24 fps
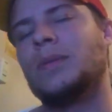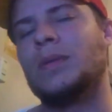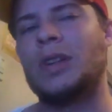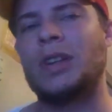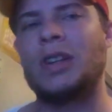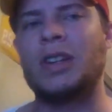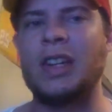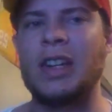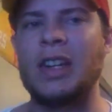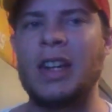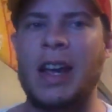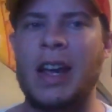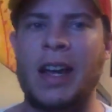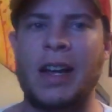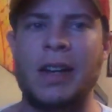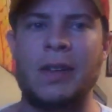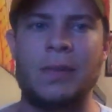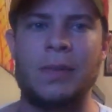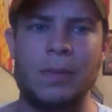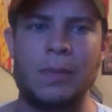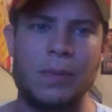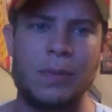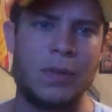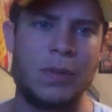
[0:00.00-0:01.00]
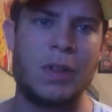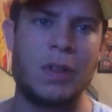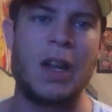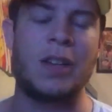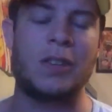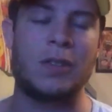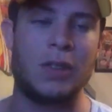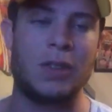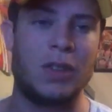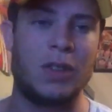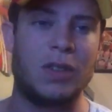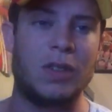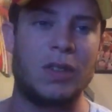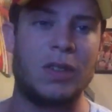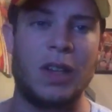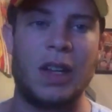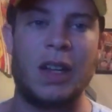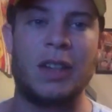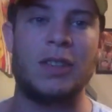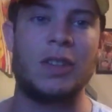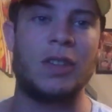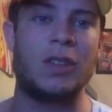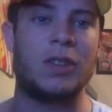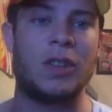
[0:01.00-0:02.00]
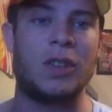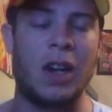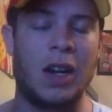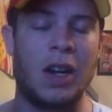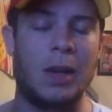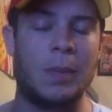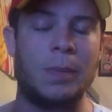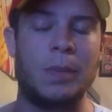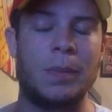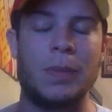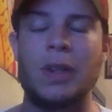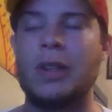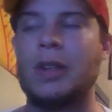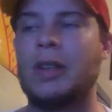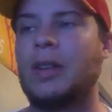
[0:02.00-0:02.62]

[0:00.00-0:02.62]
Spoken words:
than he had last season at this time.